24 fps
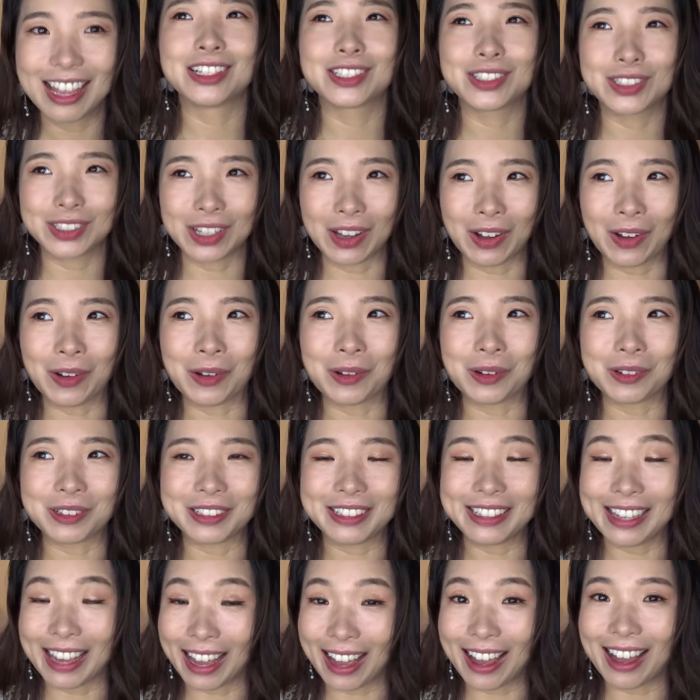So,
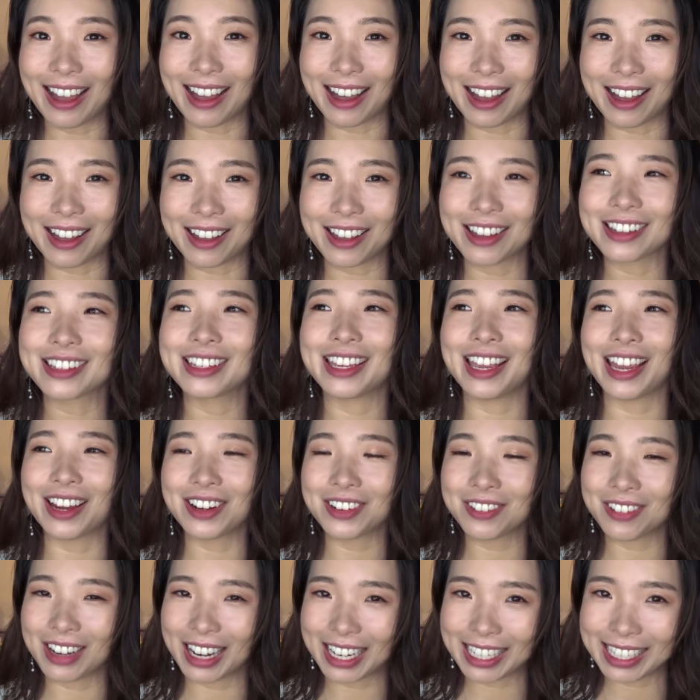yeah, get
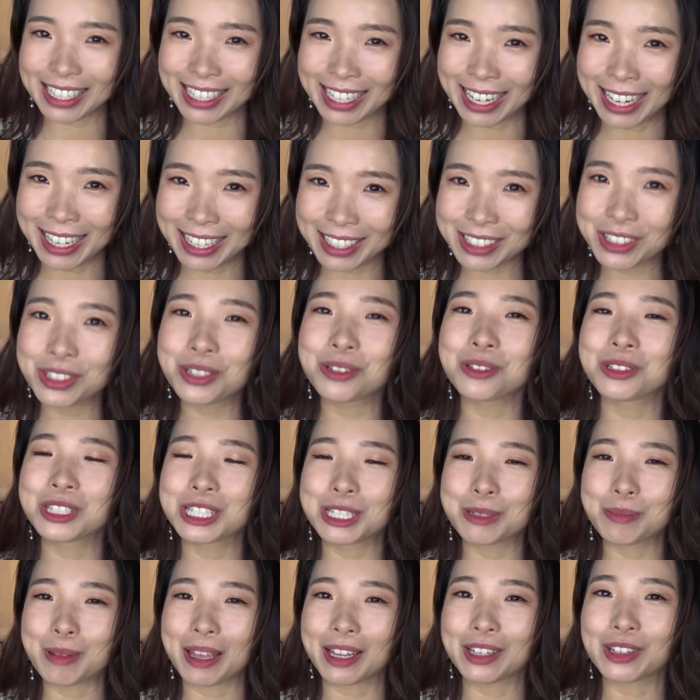ready to
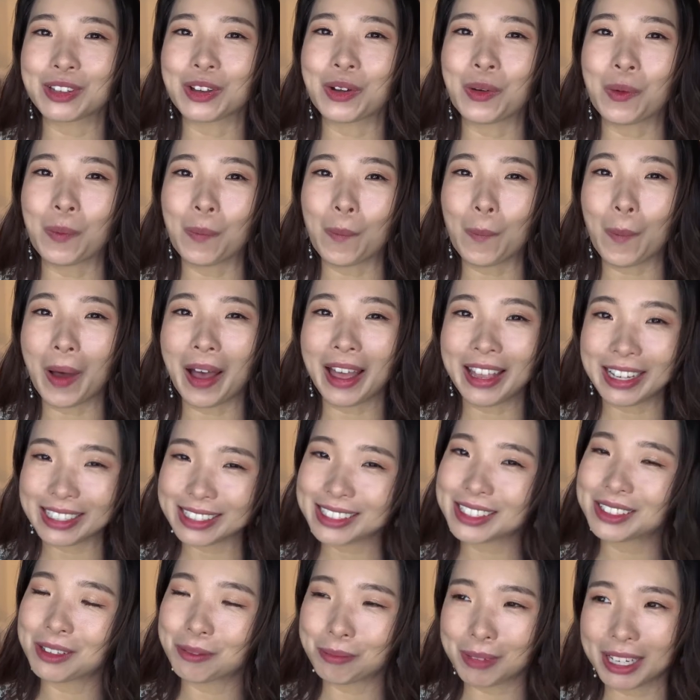spend quite
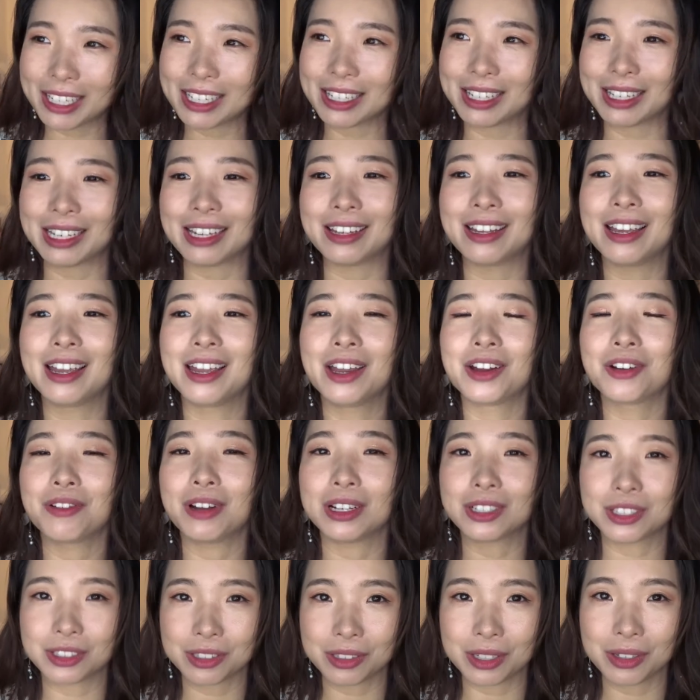some money
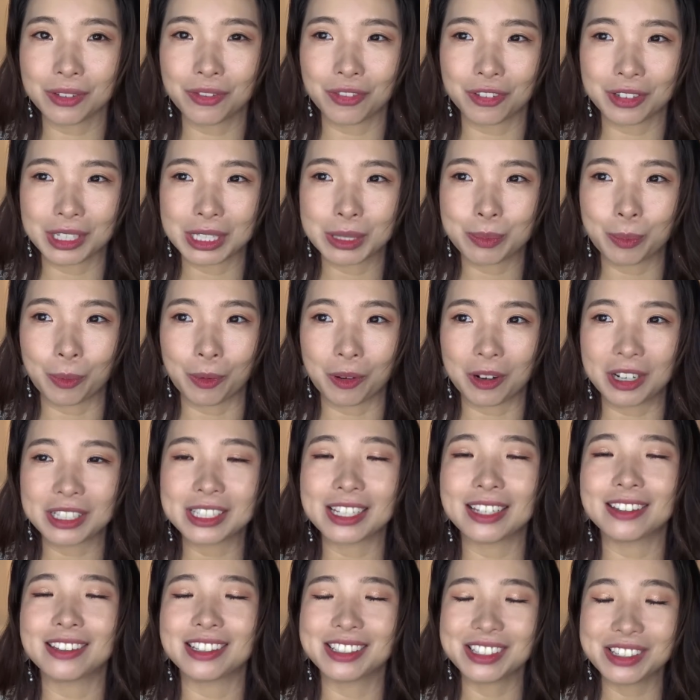registering for this boards.
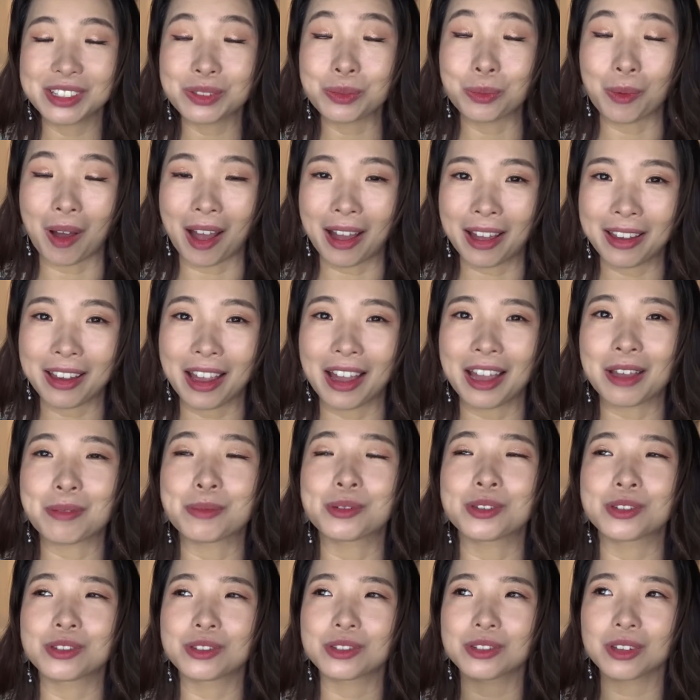And this is why I'm
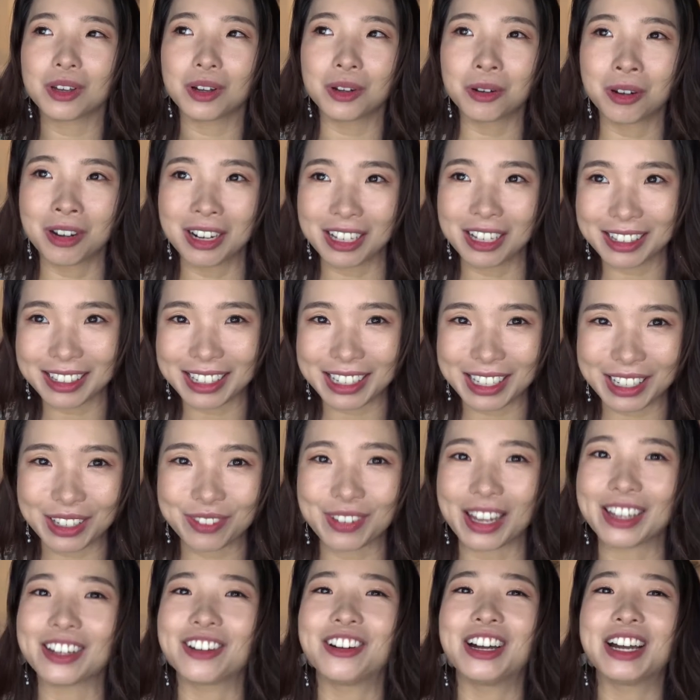so
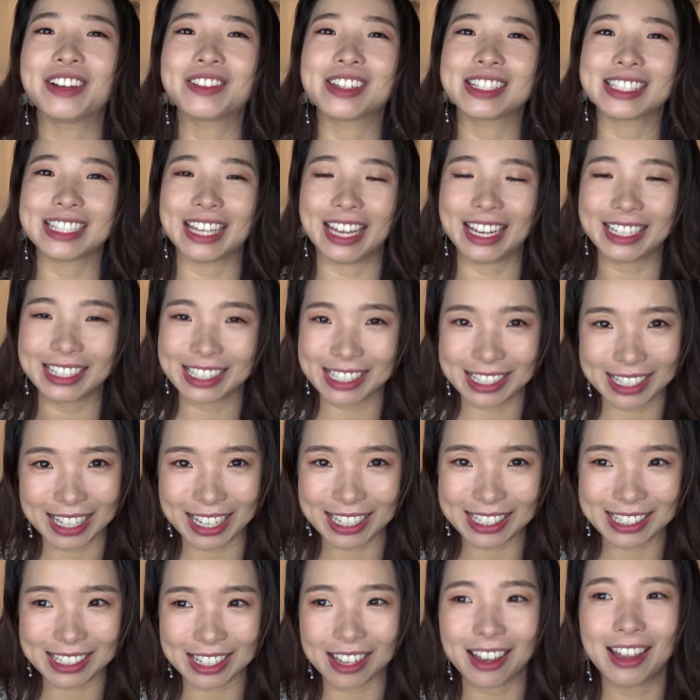relieved I don't have to take this
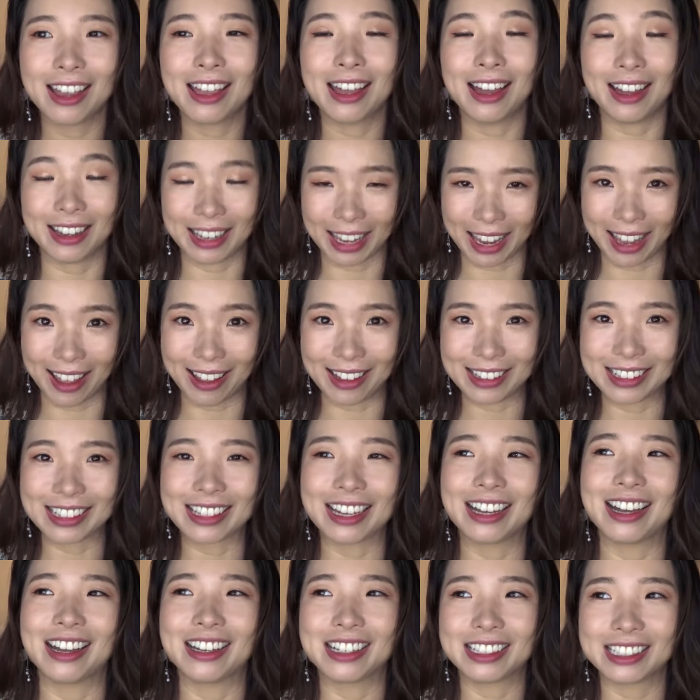test again
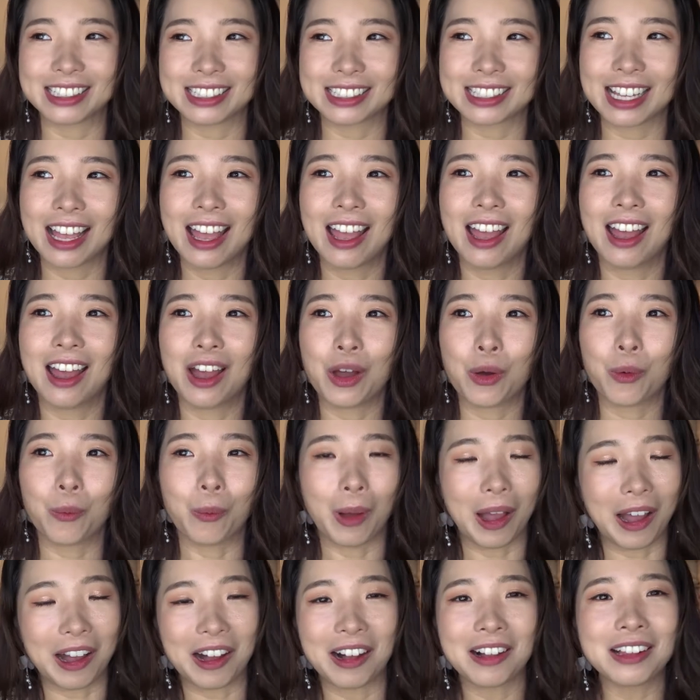because,
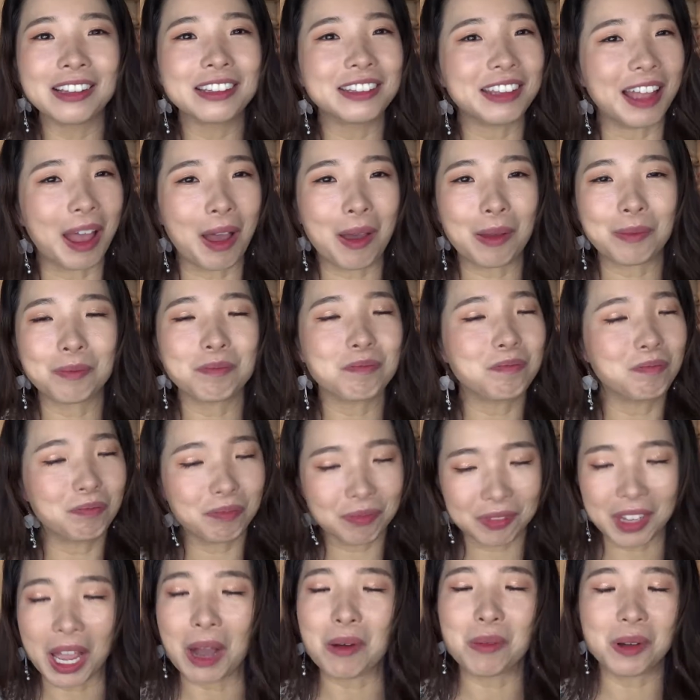well, that
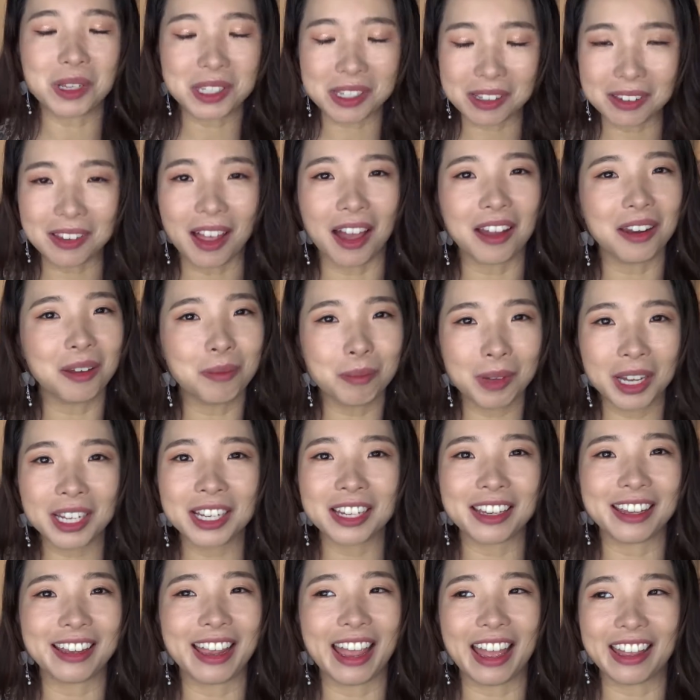that was a lot of
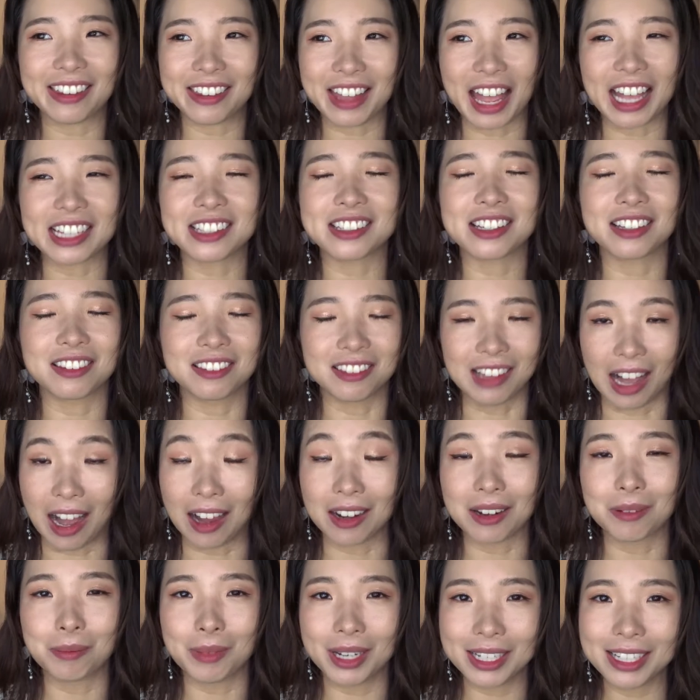money, and that's a
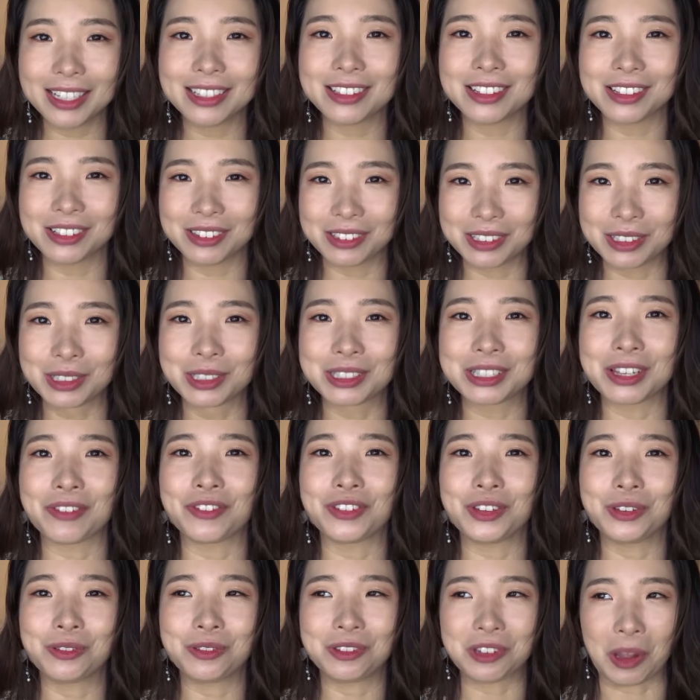lot of money to lose if
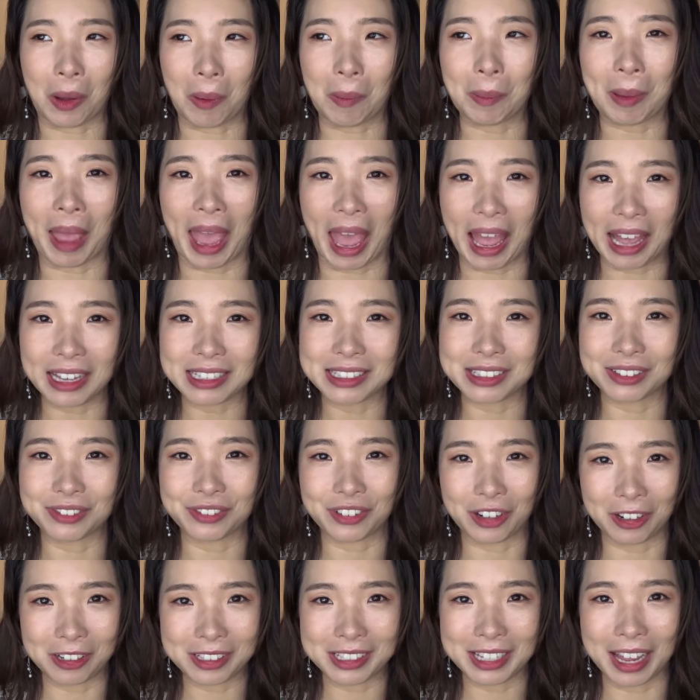you don't pass the
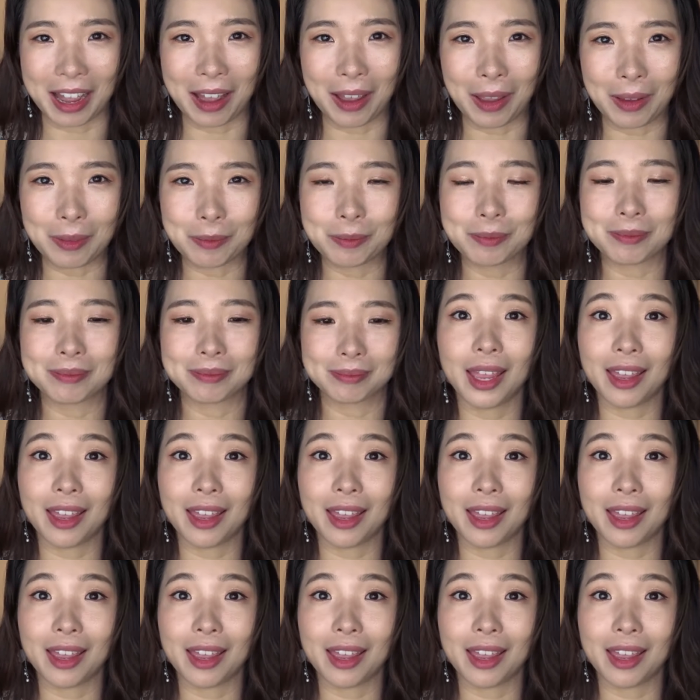first time.